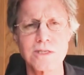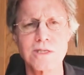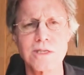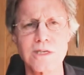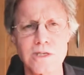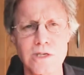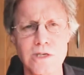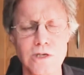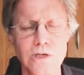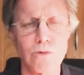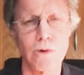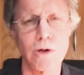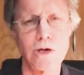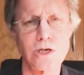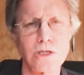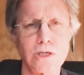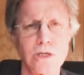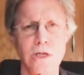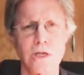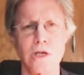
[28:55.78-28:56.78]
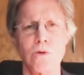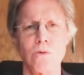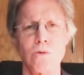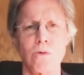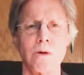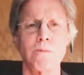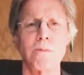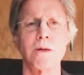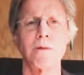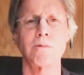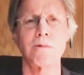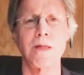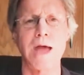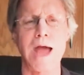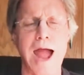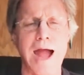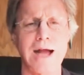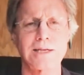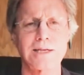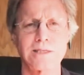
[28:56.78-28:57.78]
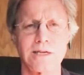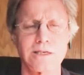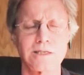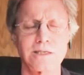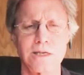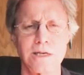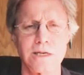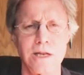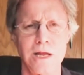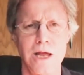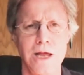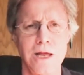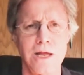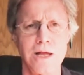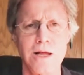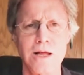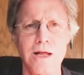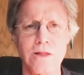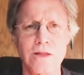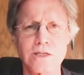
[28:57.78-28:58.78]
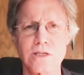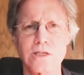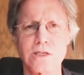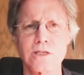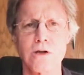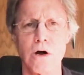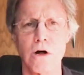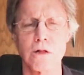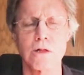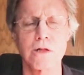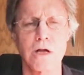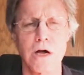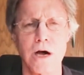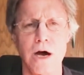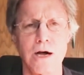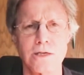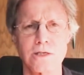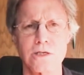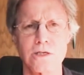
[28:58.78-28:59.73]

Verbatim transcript: this is the situation that you want to be able to access today. This is called